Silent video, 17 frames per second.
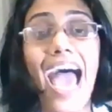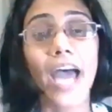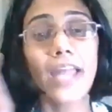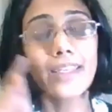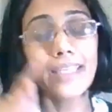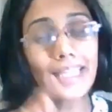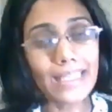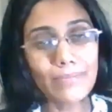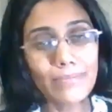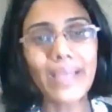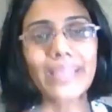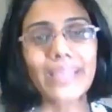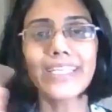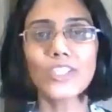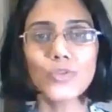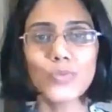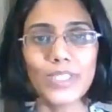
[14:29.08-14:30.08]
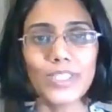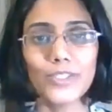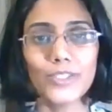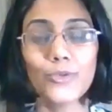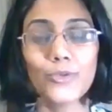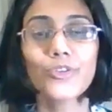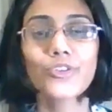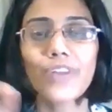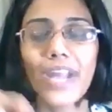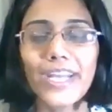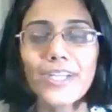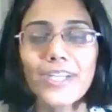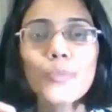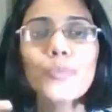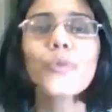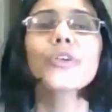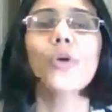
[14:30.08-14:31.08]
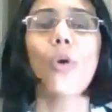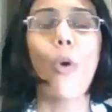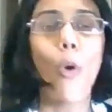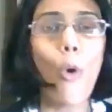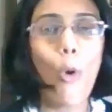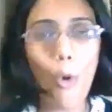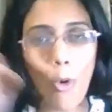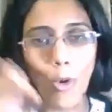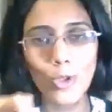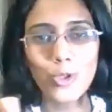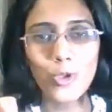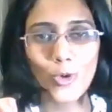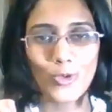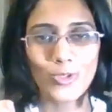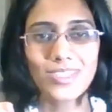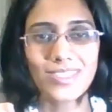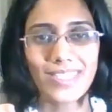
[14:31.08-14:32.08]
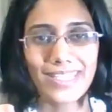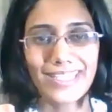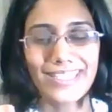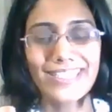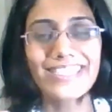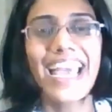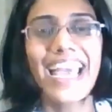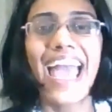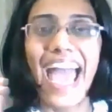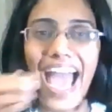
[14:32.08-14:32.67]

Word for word: And in my next video, try to put all those things